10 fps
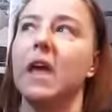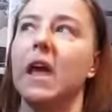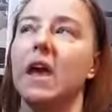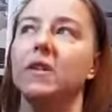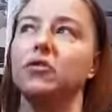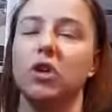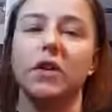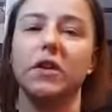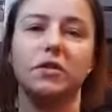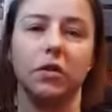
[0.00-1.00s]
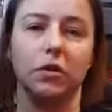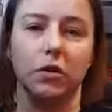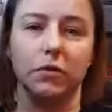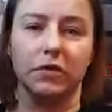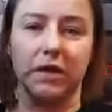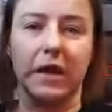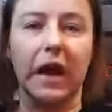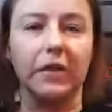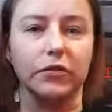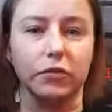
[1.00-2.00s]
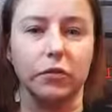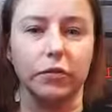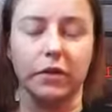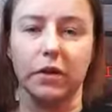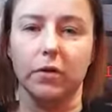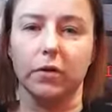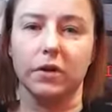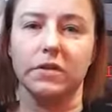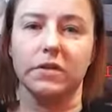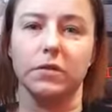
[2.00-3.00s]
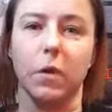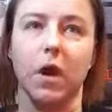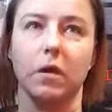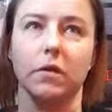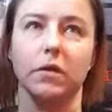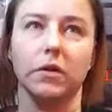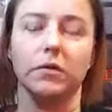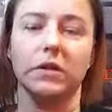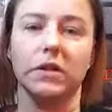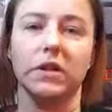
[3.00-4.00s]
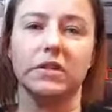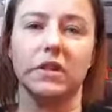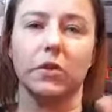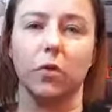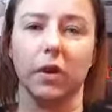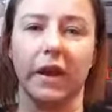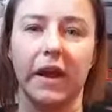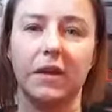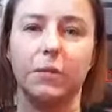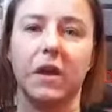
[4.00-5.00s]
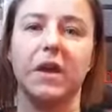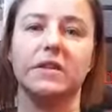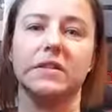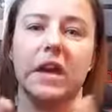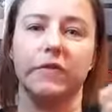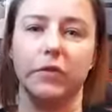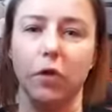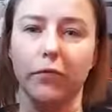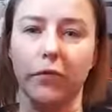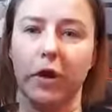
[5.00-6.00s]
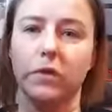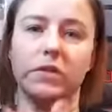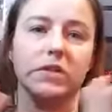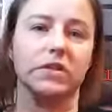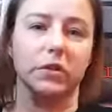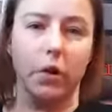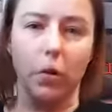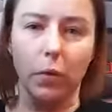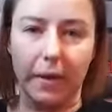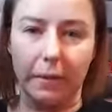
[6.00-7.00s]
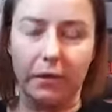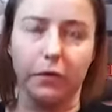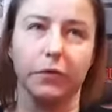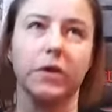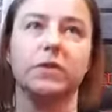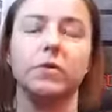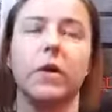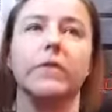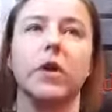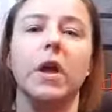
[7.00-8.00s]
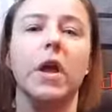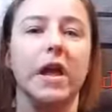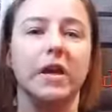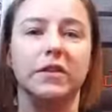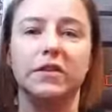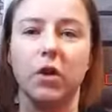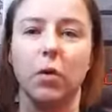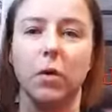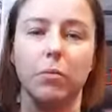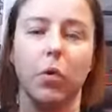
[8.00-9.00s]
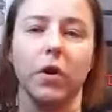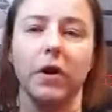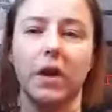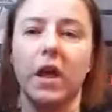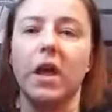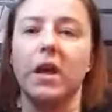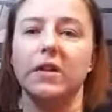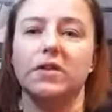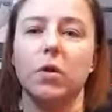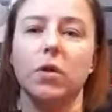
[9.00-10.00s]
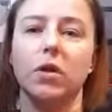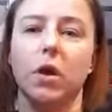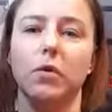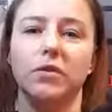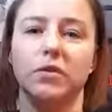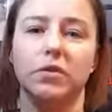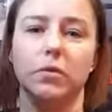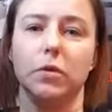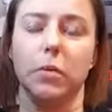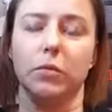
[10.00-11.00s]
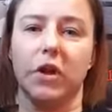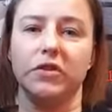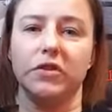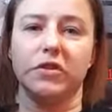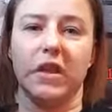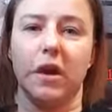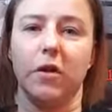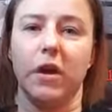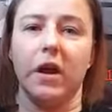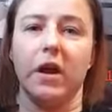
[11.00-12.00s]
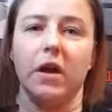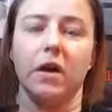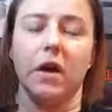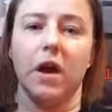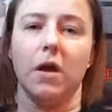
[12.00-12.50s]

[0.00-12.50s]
and just using natural deodorants as well, using things that are organic based, that have no fragrances, no chemicals whatsoever. It's so important. It's so close to a precious area.